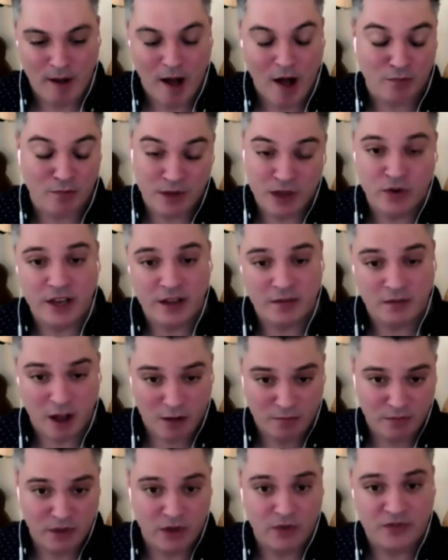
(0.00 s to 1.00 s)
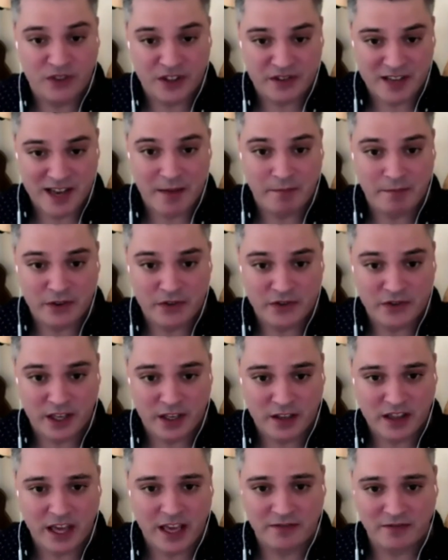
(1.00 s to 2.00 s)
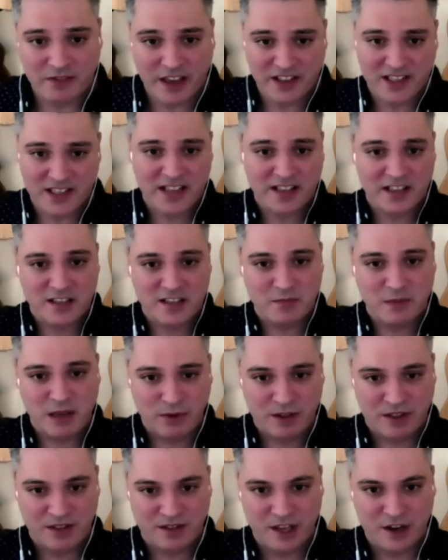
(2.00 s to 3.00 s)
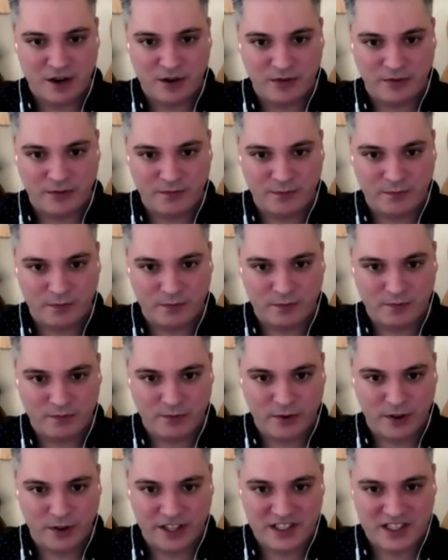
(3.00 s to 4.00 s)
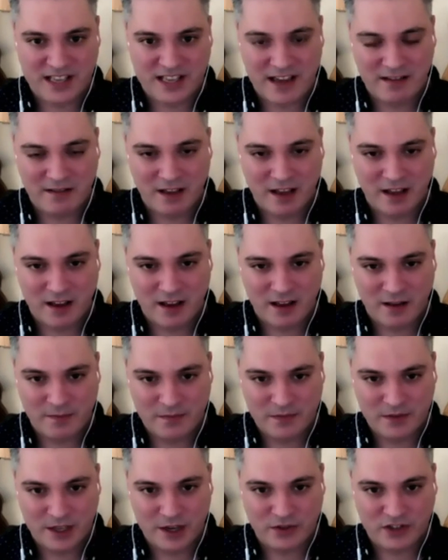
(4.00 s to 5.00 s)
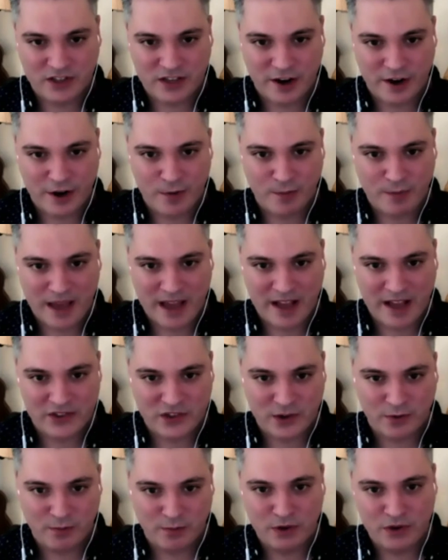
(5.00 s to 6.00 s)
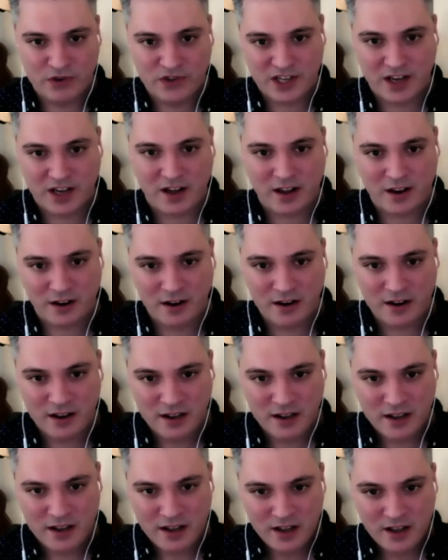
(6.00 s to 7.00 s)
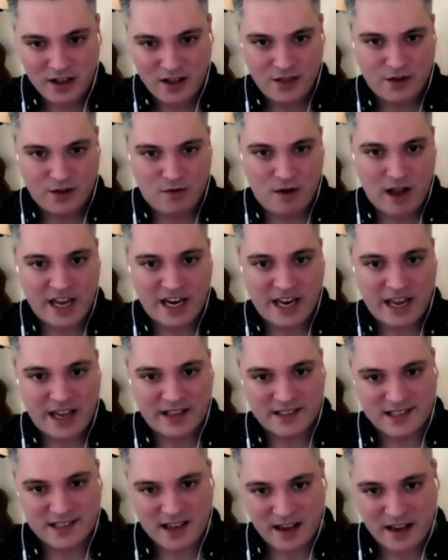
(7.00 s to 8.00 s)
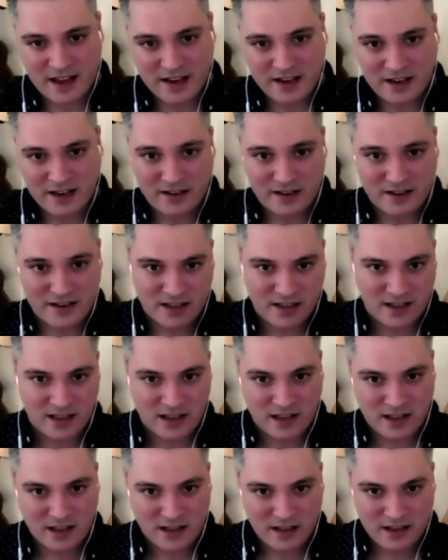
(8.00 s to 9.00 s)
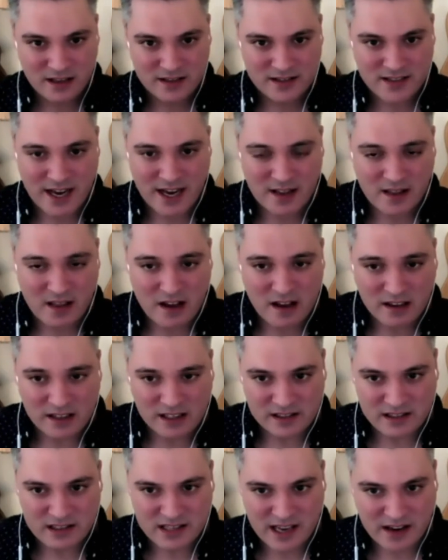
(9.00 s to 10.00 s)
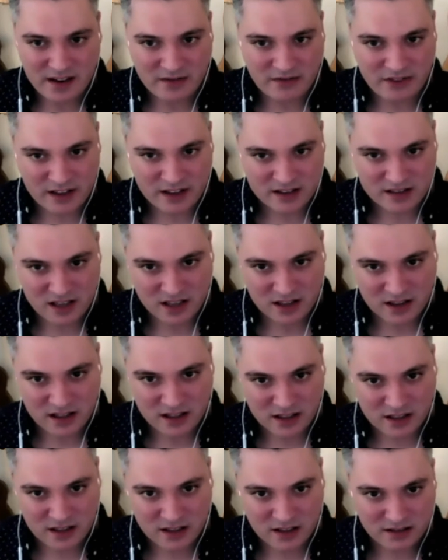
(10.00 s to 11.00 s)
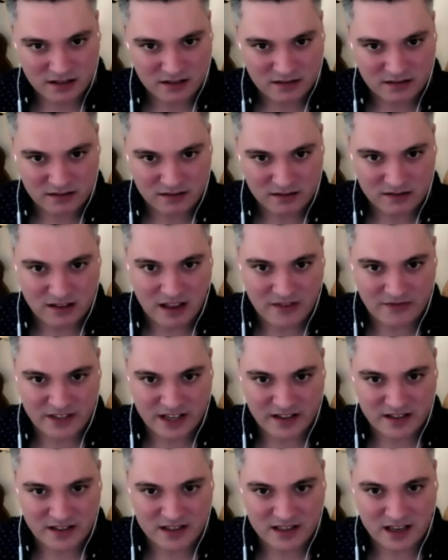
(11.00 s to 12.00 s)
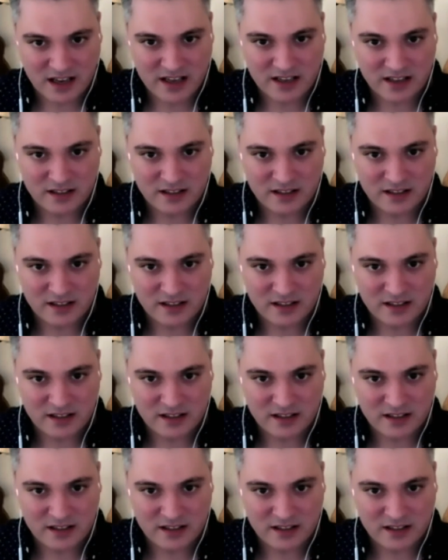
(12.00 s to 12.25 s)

mute the temp music. They send it to me with, you know, fully stereo pan. Mm-hmm. So music on the right-hand side and dialogue and sound effects on the left-hand side.